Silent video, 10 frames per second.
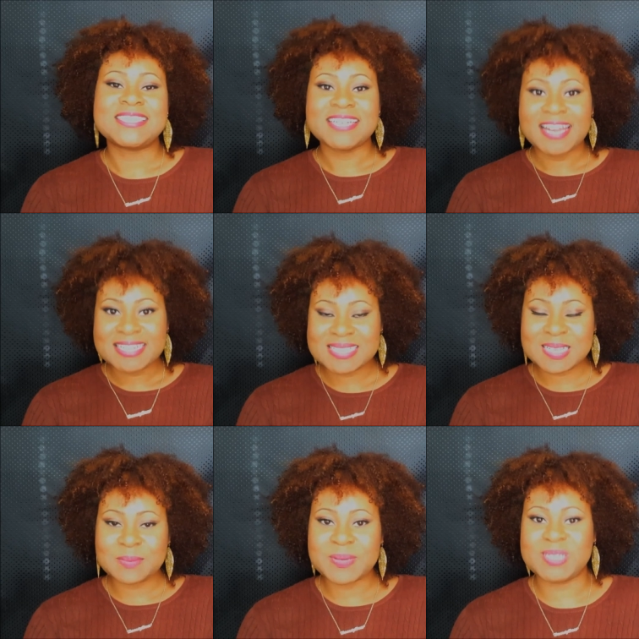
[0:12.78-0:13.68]
Today's
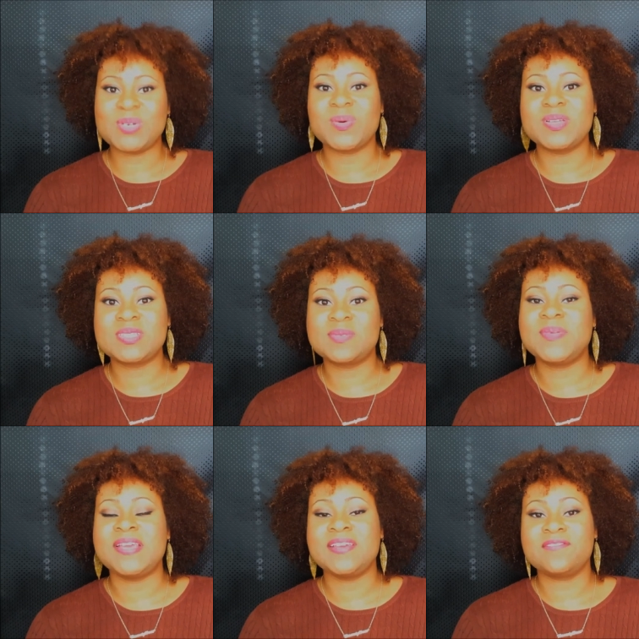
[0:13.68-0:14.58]
tip is going to
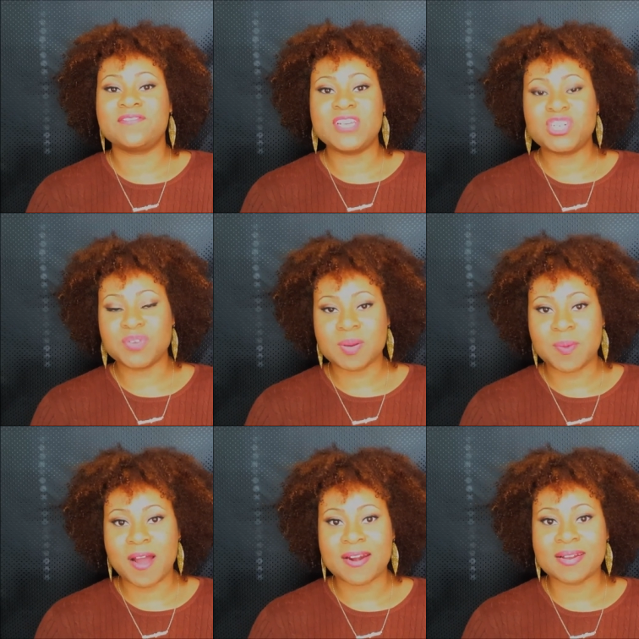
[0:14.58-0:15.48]
be featuring a
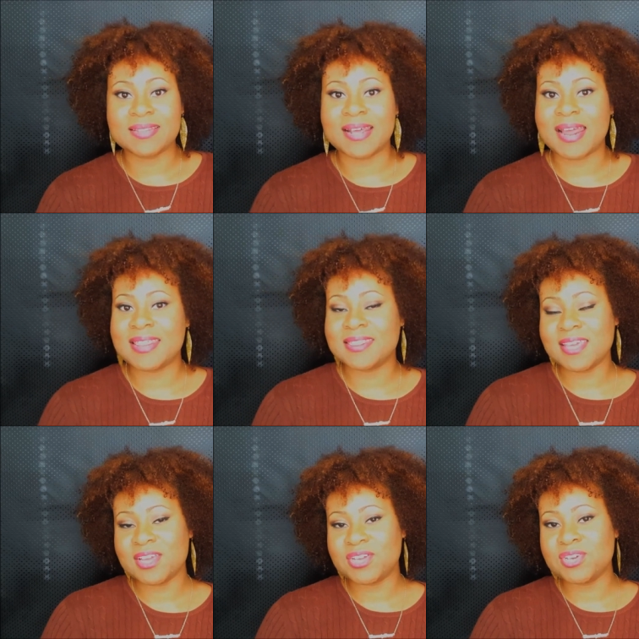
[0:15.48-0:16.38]
product that I
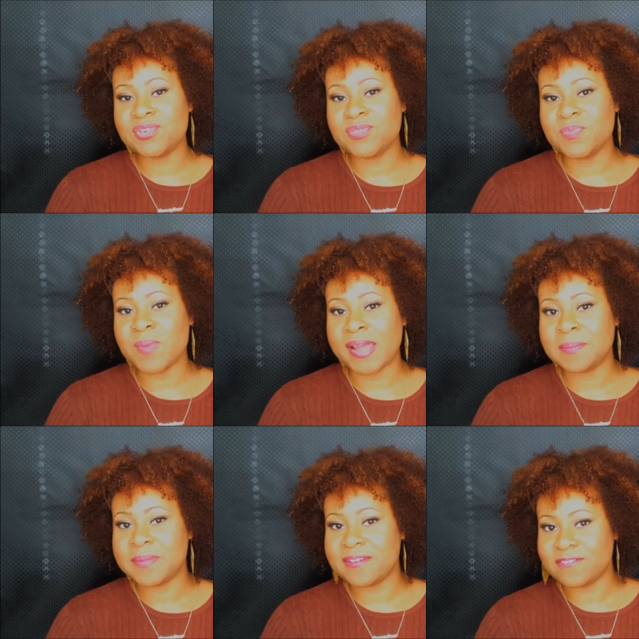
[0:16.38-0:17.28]
think you
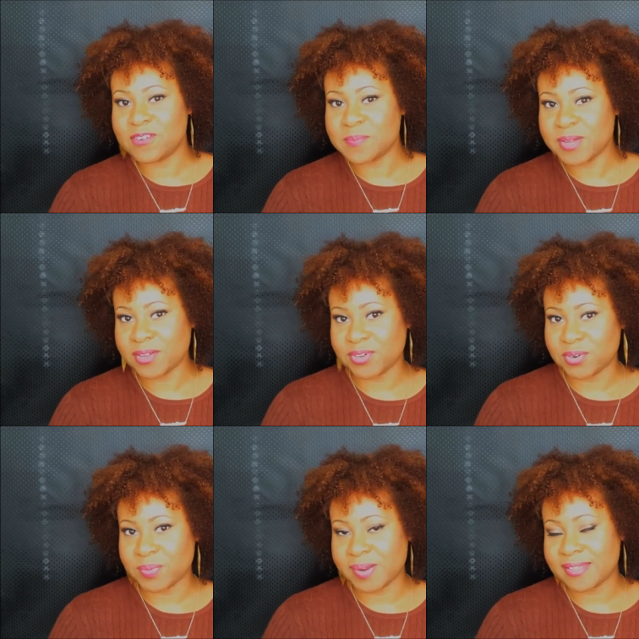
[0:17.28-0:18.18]
might be familiar
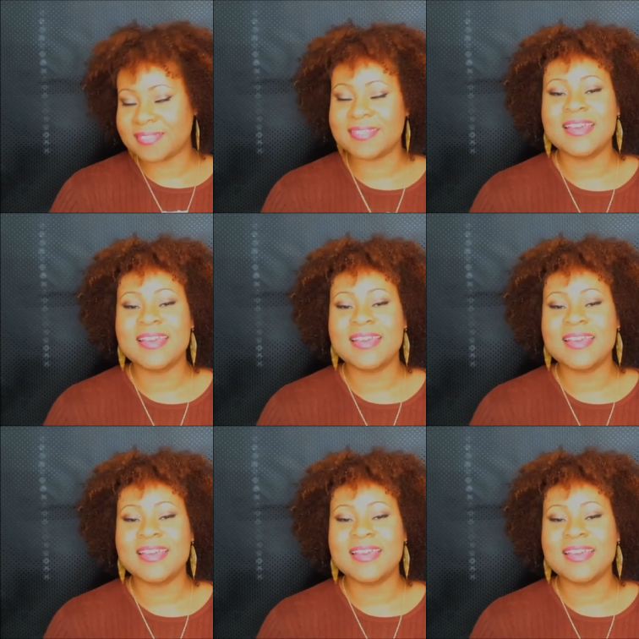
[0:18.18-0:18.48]
with.